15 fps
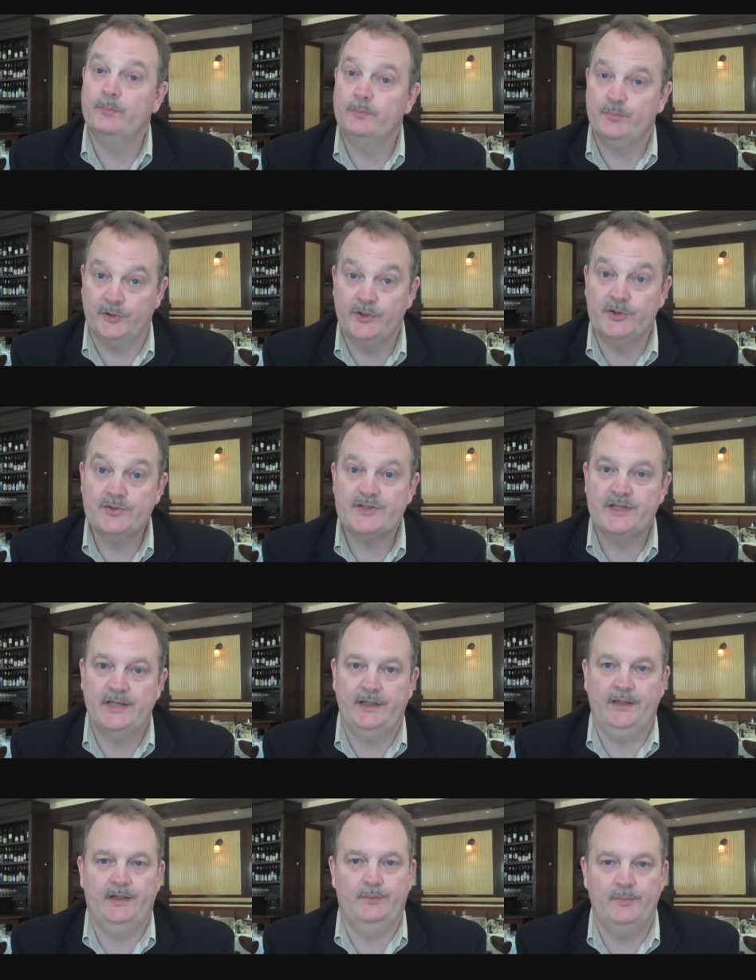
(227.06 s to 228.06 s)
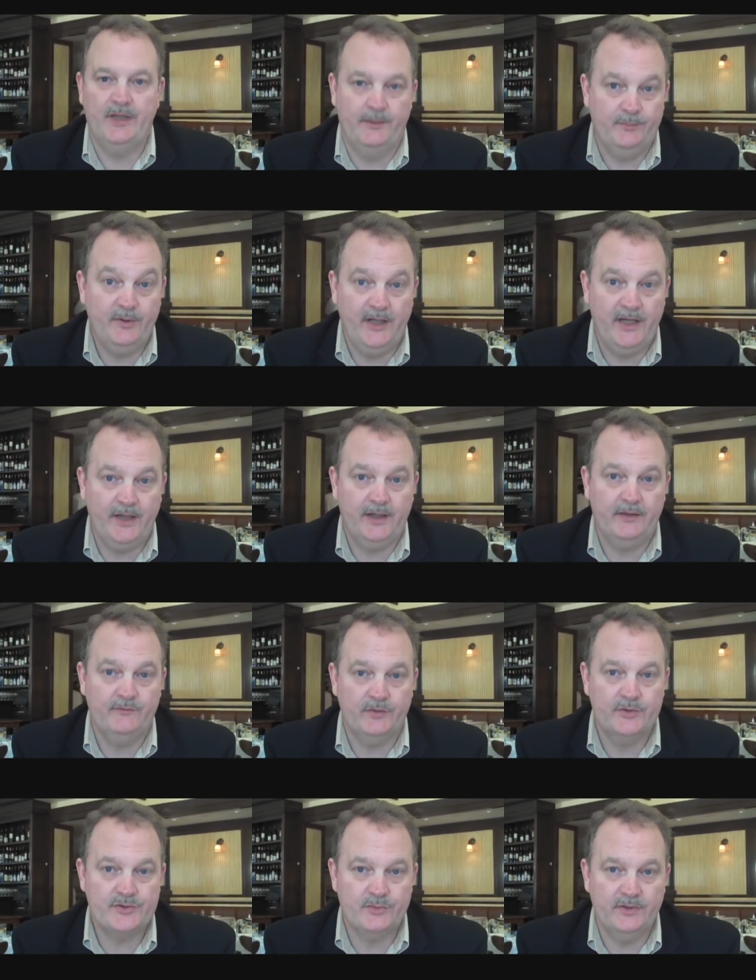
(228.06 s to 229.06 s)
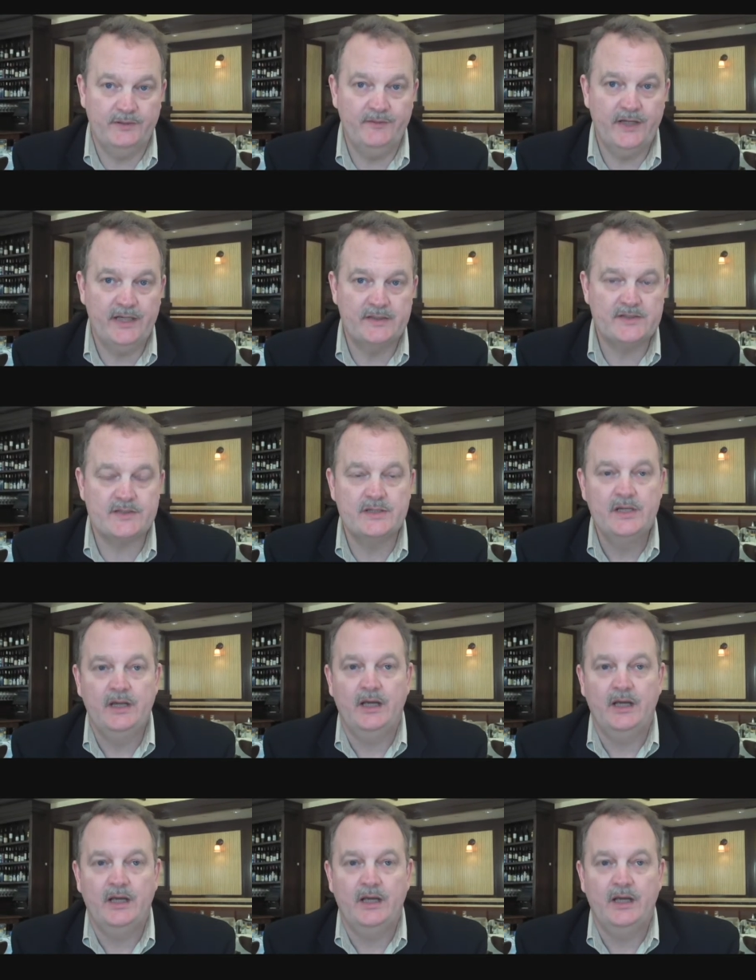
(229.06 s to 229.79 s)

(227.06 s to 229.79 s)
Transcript: producing and planning virtual events,